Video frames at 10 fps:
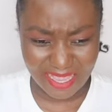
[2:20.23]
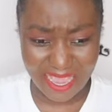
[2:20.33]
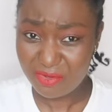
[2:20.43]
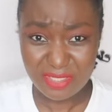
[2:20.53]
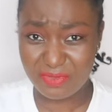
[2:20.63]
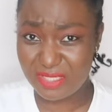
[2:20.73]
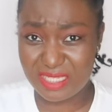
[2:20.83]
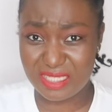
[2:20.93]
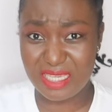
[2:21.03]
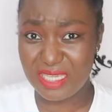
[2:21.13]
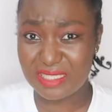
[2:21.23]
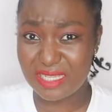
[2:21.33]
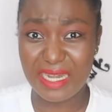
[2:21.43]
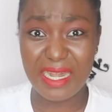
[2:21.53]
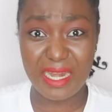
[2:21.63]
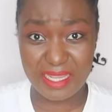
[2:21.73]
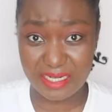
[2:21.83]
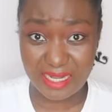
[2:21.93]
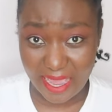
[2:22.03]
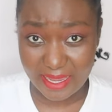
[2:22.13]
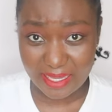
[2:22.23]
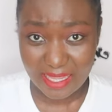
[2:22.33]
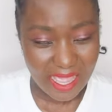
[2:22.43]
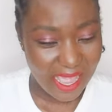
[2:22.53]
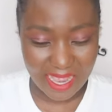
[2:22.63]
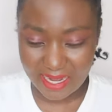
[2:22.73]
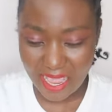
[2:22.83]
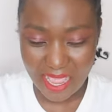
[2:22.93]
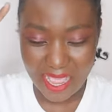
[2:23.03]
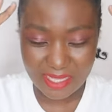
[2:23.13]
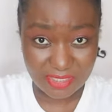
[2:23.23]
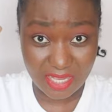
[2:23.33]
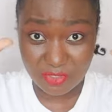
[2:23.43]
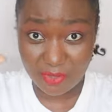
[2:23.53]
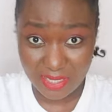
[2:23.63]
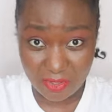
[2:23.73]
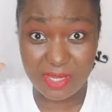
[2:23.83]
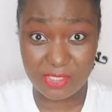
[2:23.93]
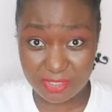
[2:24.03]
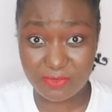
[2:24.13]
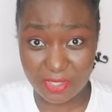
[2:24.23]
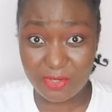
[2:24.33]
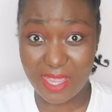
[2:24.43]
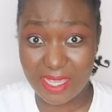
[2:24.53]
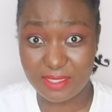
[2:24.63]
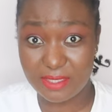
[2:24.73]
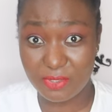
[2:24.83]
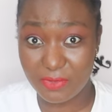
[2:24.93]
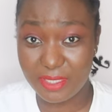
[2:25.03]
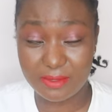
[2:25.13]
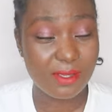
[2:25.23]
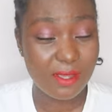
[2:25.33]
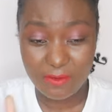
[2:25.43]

I don't even see it ladylike. And I just have so many questions for you guys that do it.